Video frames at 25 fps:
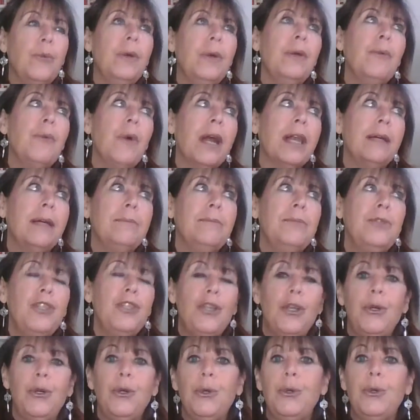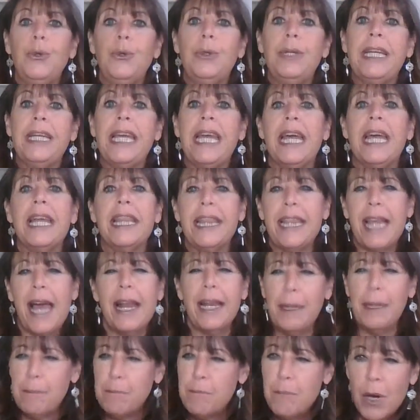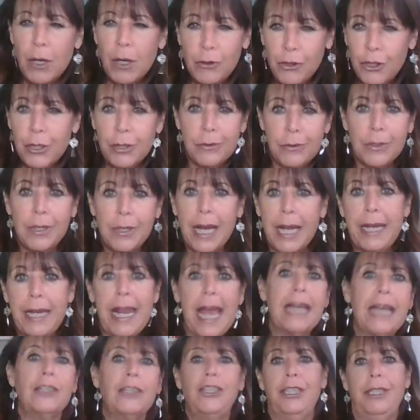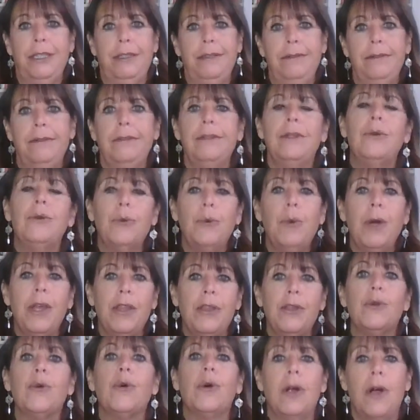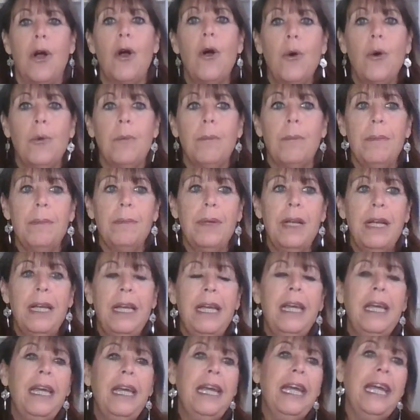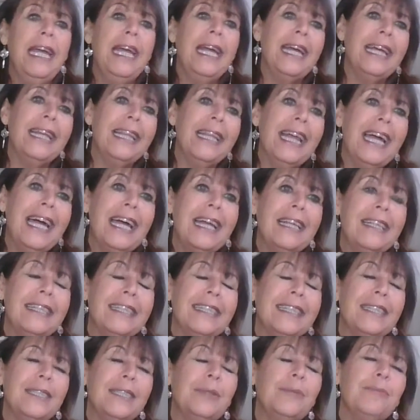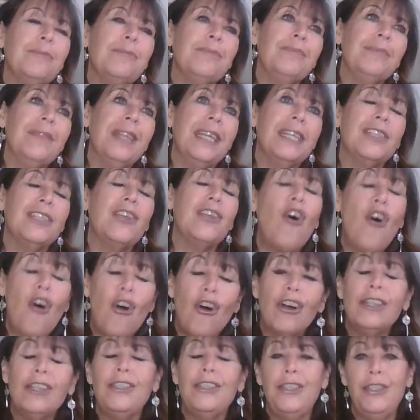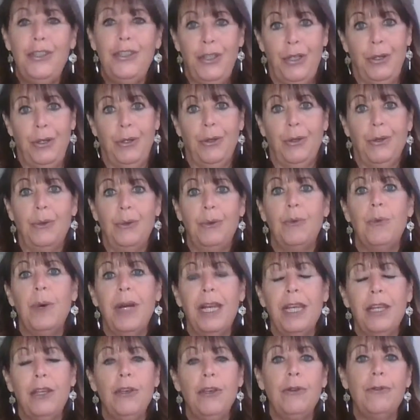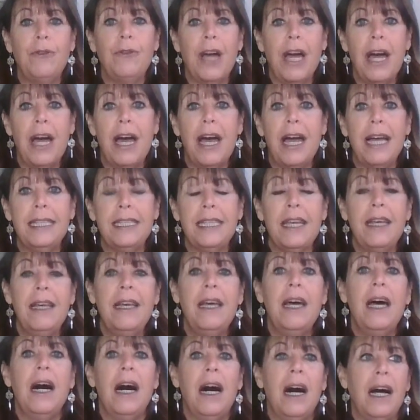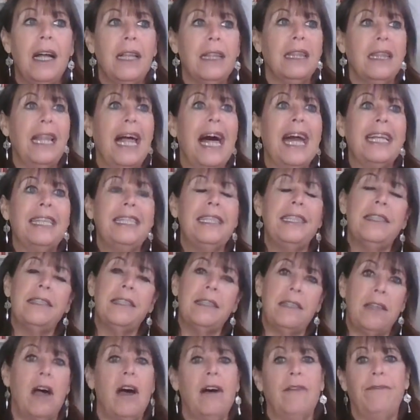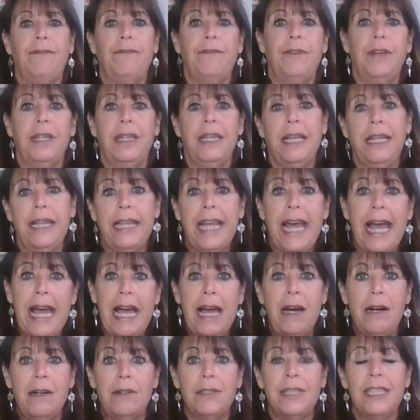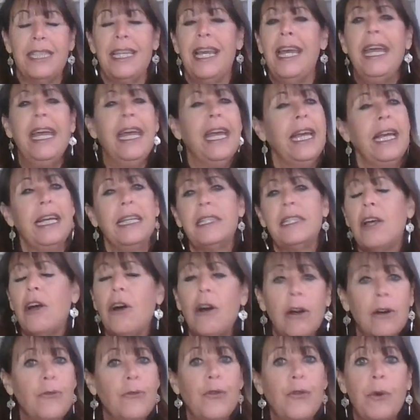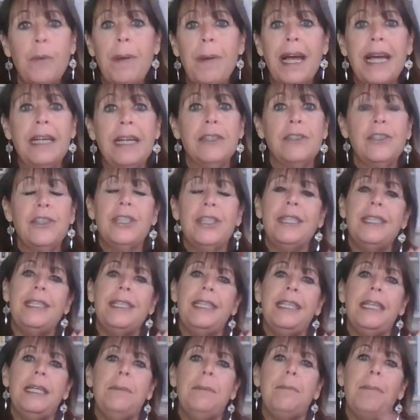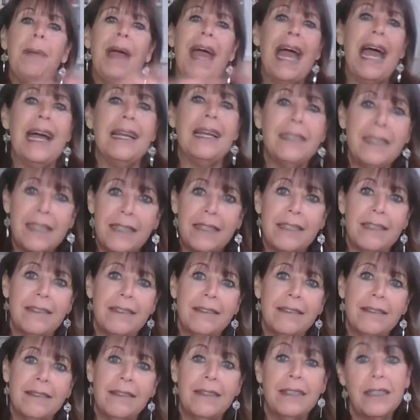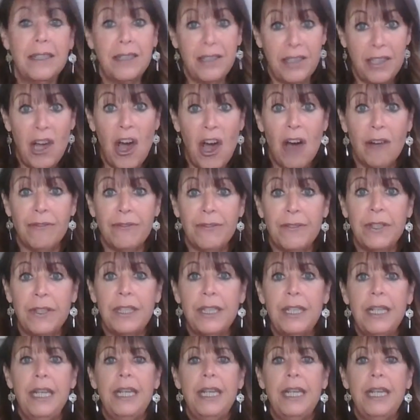We want them to get that emotional connection with your home. And that is hard to do when you've got a lot of stuff in the house. It's hard for buyers to see past the stuff.